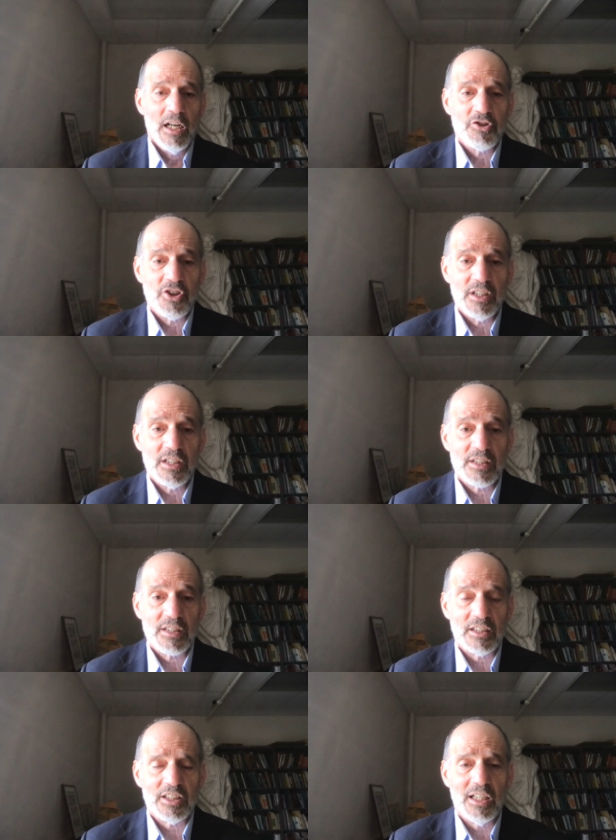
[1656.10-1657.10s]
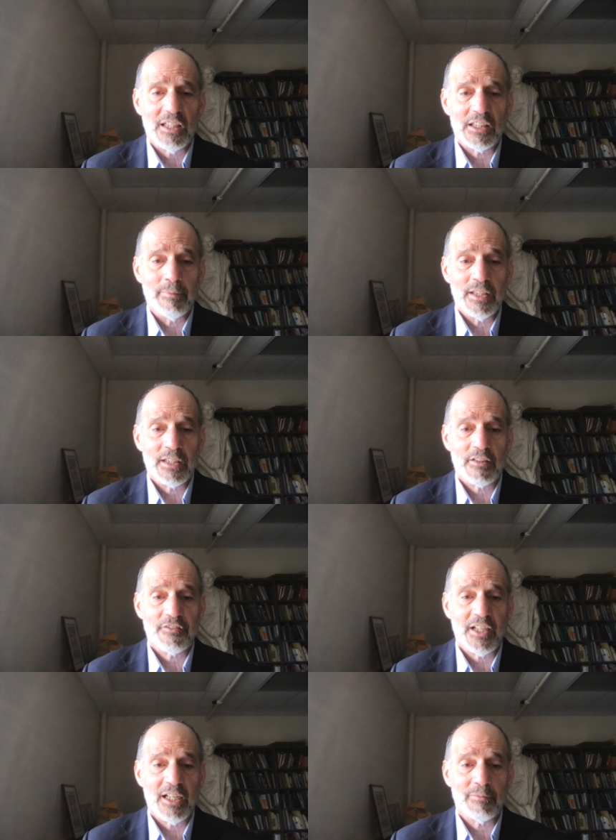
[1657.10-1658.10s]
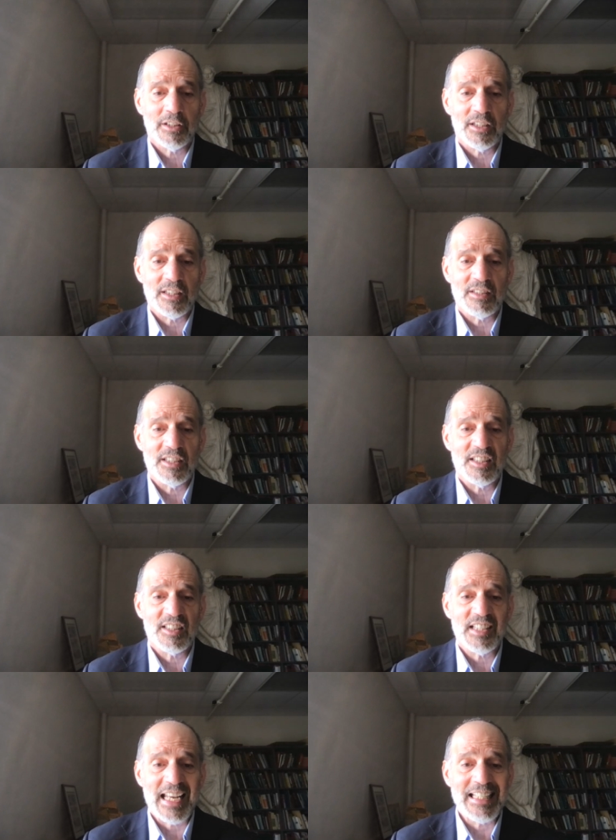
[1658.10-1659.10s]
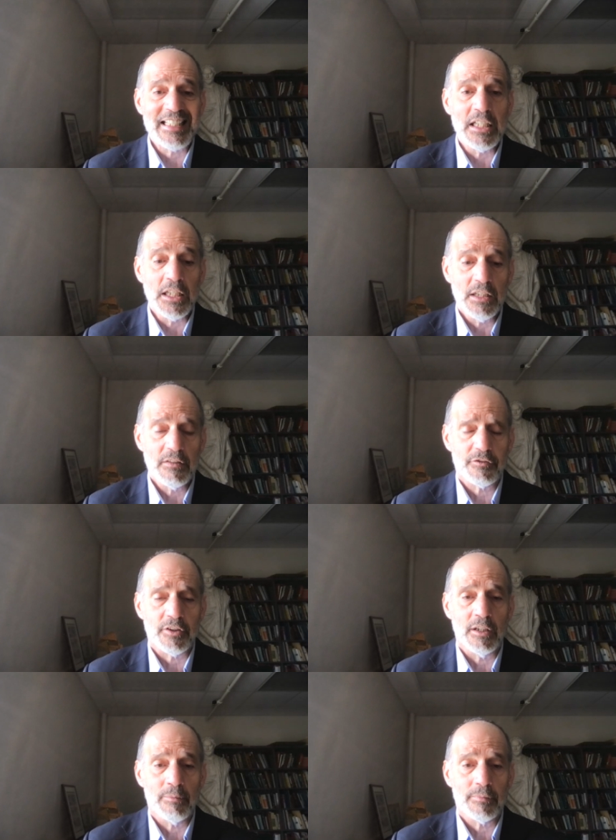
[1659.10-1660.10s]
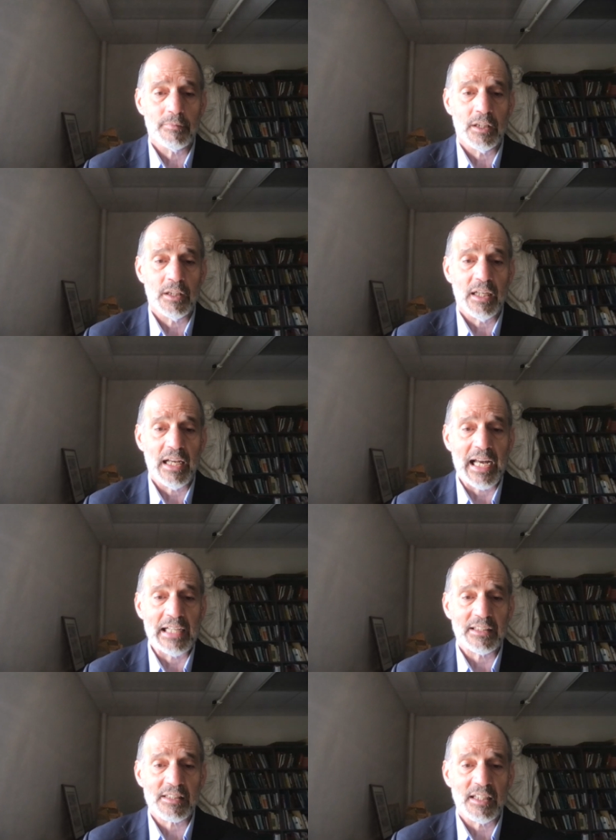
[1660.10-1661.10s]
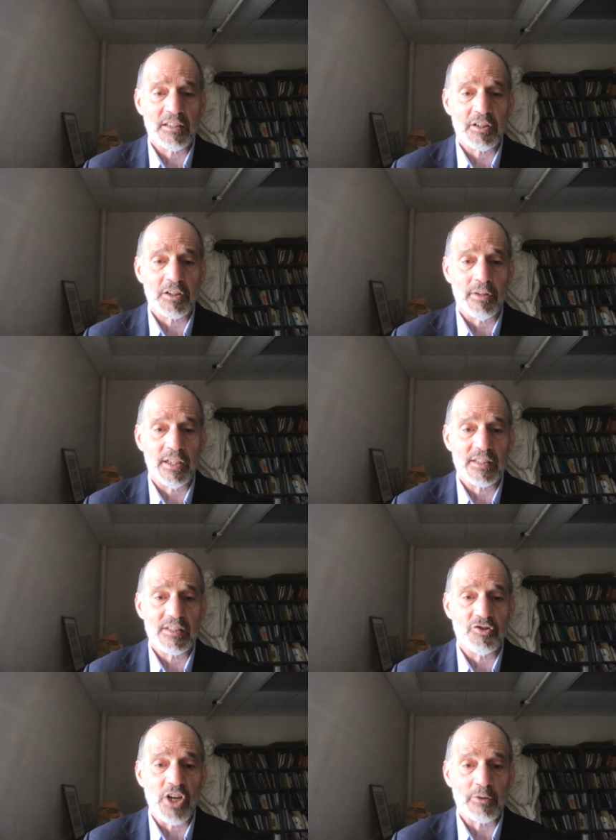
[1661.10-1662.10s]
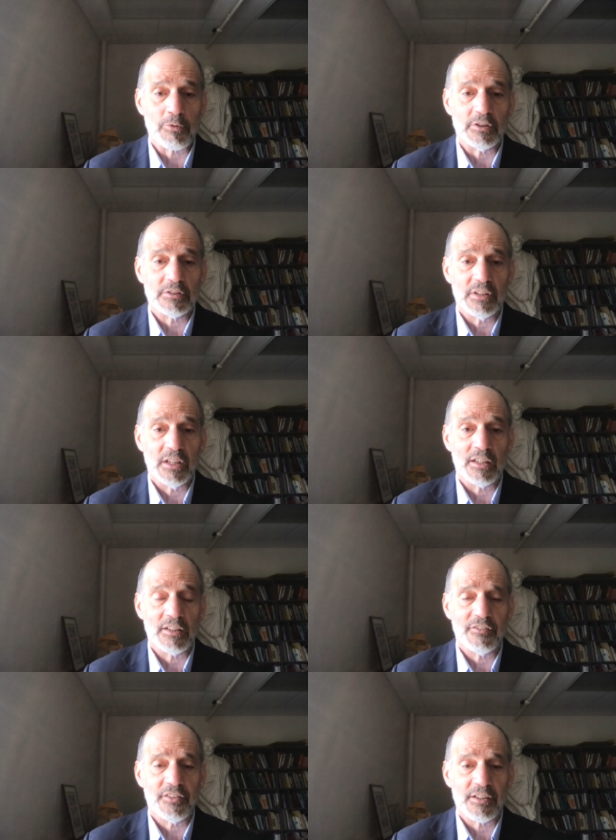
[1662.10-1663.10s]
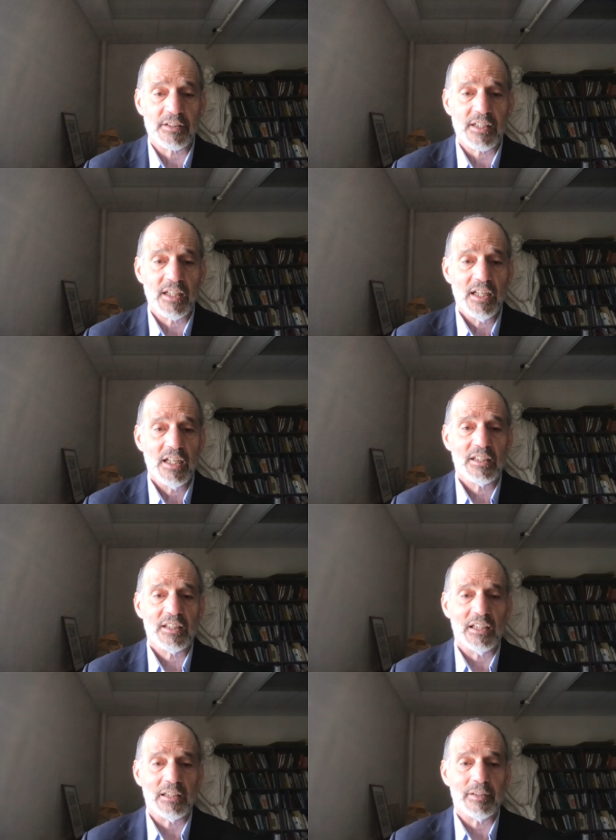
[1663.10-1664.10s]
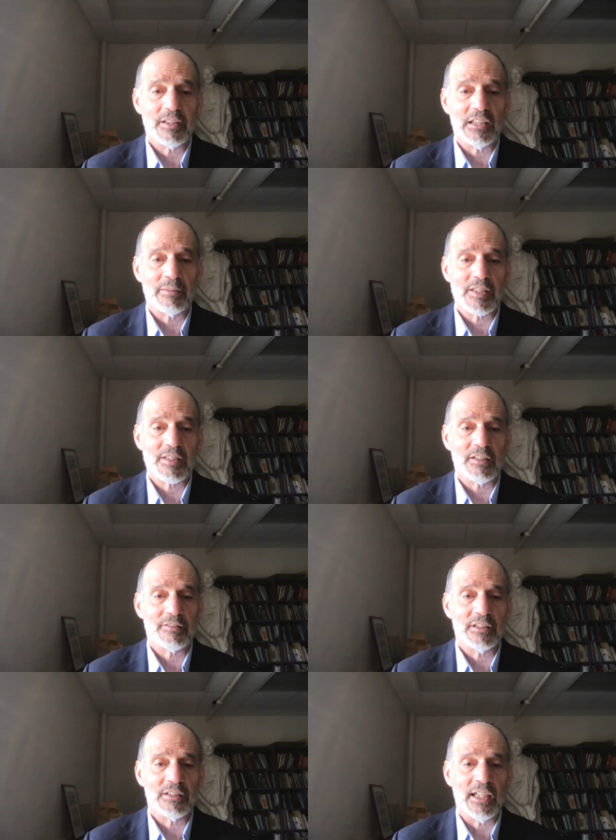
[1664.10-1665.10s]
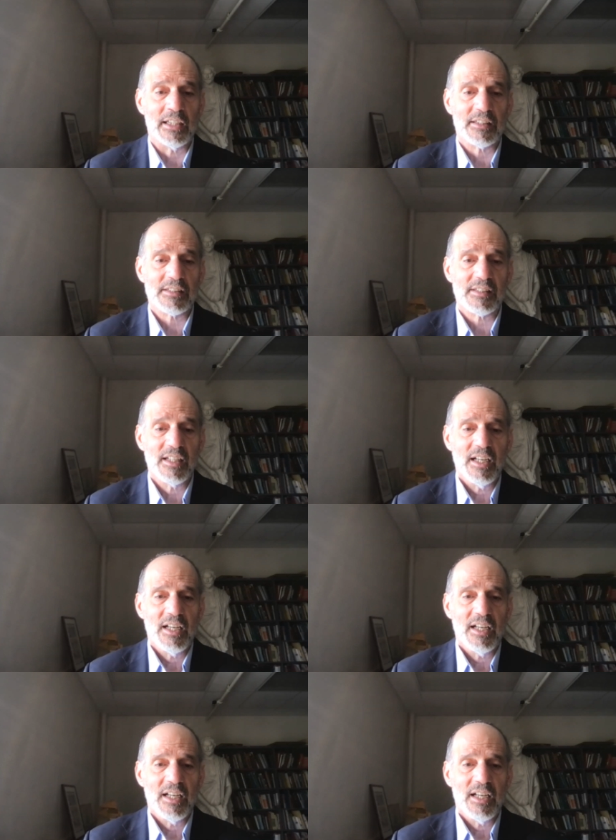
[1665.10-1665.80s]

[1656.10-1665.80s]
She is a Ptolemy, and her family is descended from Alexander the Great's general, the first Ptolemy, Ptolemy's son of Lagus.